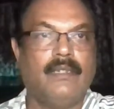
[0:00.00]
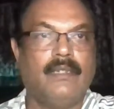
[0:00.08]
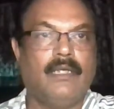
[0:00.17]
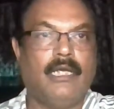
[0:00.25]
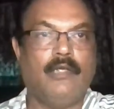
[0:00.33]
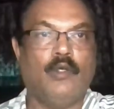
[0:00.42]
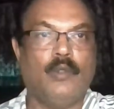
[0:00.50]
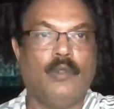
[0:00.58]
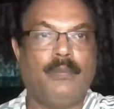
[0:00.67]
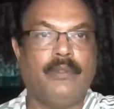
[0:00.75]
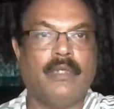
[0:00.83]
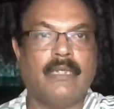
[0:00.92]
I
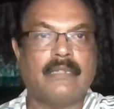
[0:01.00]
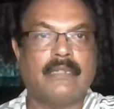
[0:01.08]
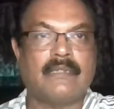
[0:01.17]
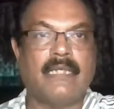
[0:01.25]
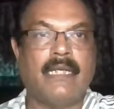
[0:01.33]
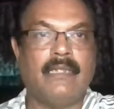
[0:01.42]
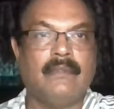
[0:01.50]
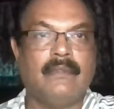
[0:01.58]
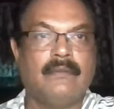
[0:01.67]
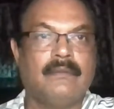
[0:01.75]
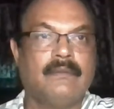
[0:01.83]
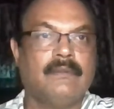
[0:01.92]
hope you understand
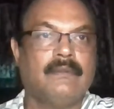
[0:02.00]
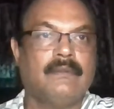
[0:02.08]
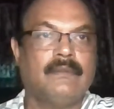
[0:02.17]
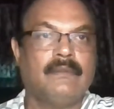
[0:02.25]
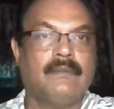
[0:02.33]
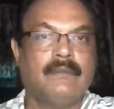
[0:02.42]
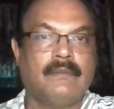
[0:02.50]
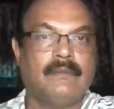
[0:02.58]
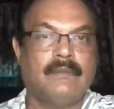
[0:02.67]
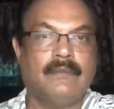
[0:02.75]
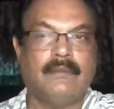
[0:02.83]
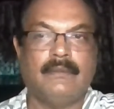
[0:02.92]

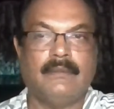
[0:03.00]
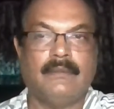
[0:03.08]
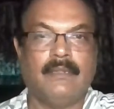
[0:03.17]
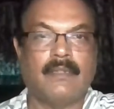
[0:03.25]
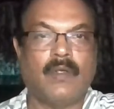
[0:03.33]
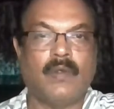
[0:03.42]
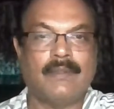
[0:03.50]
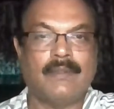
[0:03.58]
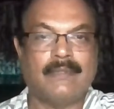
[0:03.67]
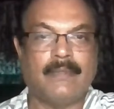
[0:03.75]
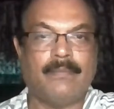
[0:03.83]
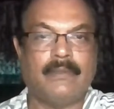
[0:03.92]
the
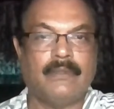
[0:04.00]
concept